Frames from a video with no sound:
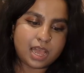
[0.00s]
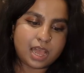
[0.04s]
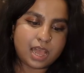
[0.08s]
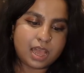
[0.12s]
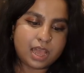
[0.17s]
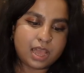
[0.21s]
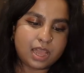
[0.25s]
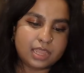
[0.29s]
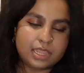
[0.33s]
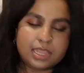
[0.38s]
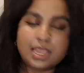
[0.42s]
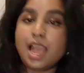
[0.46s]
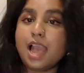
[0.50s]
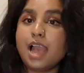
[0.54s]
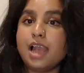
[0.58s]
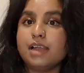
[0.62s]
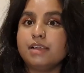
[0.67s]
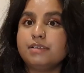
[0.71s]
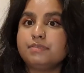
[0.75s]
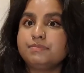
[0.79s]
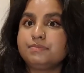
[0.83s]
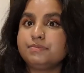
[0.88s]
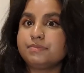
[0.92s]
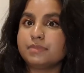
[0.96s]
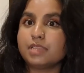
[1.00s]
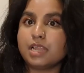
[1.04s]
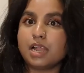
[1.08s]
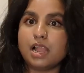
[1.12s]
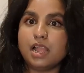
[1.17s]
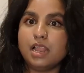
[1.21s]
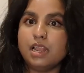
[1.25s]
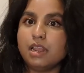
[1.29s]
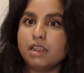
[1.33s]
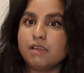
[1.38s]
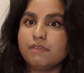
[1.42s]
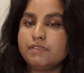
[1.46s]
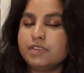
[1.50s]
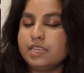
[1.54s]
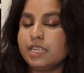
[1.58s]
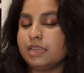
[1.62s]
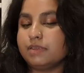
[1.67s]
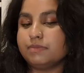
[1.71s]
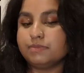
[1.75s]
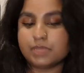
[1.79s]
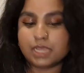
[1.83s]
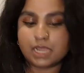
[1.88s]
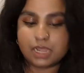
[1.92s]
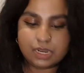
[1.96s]
yeah, I loved it.
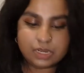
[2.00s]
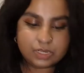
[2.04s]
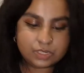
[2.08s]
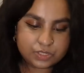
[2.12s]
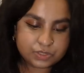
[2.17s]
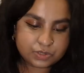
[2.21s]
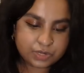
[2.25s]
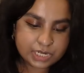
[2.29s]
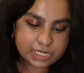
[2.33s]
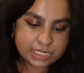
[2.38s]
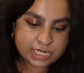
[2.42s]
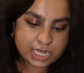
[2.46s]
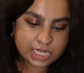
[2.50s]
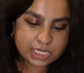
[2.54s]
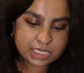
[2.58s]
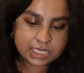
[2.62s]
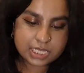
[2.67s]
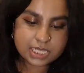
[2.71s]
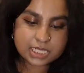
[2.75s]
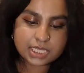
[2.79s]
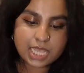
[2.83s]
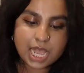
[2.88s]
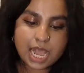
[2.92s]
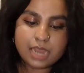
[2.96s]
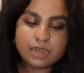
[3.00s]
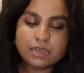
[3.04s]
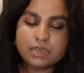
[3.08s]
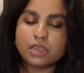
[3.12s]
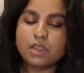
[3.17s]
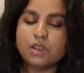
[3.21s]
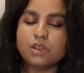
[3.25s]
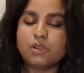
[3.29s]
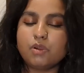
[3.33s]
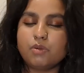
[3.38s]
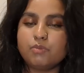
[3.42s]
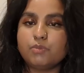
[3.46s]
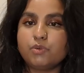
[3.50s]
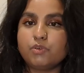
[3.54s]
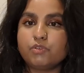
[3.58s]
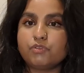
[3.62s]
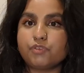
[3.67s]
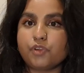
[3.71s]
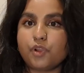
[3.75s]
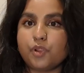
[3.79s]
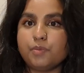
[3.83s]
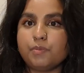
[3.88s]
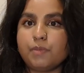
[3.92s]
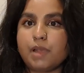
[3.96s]
I enjoyed it. This had a lot more
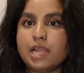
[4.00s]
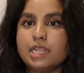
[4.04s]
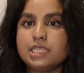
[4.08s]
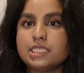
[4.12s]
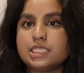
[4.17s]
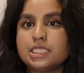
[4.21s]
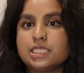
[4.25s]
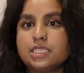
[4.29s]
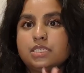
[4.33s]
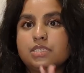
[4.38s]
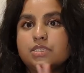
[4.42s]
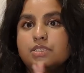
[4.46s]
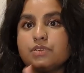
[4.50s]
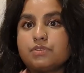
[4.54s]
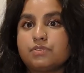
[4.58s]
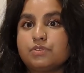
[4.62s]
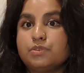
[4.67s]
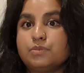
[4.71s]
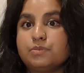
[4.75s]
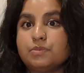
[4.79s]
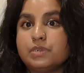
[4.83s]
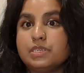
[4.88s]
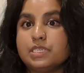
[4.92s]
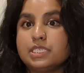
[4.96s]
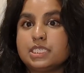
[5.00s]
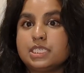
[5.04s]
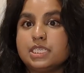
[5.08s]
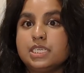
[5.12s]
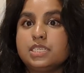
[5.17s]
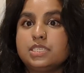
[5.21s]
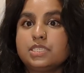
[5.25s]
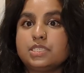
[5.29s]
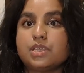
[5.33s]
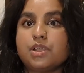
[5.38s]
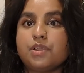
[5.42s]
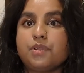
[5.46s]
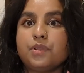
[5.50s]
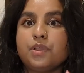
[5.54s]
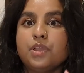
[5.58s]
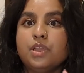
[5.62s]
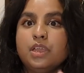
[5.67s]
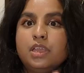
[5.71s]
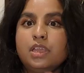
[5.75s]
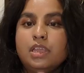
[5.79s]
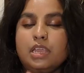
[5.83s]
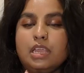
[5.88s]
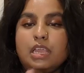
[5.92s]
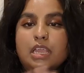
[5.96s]
romance than The Cruel Prince did, so
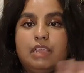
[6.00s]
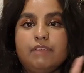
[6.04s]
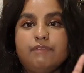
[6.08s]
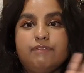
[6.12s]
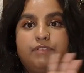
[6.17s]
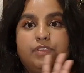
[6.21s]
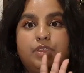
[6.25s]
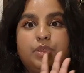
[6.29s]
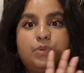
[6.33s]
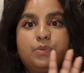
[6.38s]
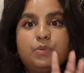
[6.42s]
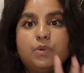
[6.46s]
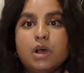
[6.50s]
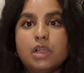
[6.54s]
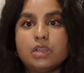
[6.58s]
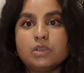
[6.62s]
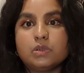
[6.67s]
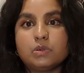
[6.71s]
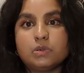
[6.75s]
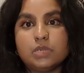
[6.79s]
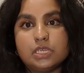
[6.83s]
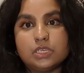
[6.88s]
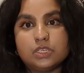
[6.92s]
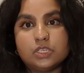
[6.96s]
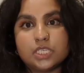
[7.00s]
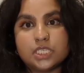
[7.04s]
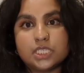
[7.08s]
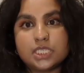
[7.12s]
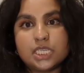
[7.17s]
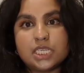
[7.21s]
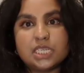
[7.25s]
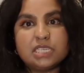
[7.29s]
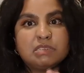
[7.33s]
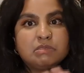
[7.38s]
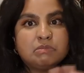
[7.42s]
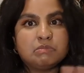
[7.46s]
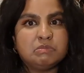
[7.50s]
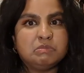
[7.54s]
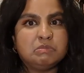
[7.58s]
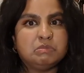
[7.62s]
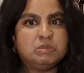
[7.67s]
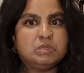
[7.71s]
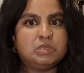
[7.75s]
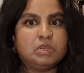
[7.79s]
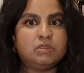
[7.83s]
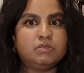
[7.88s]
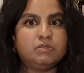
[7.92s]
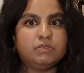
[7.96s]
if you are not interested,
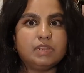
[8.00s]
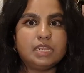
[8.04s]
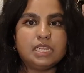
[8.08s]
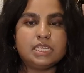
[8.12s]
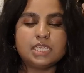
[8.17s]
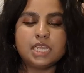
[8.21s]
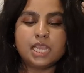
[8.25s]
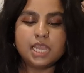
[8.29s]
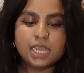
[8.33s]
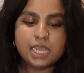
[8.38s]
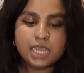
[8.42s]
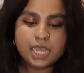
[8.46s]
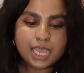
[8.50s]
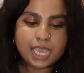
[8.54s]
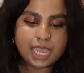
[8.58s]
don't read it.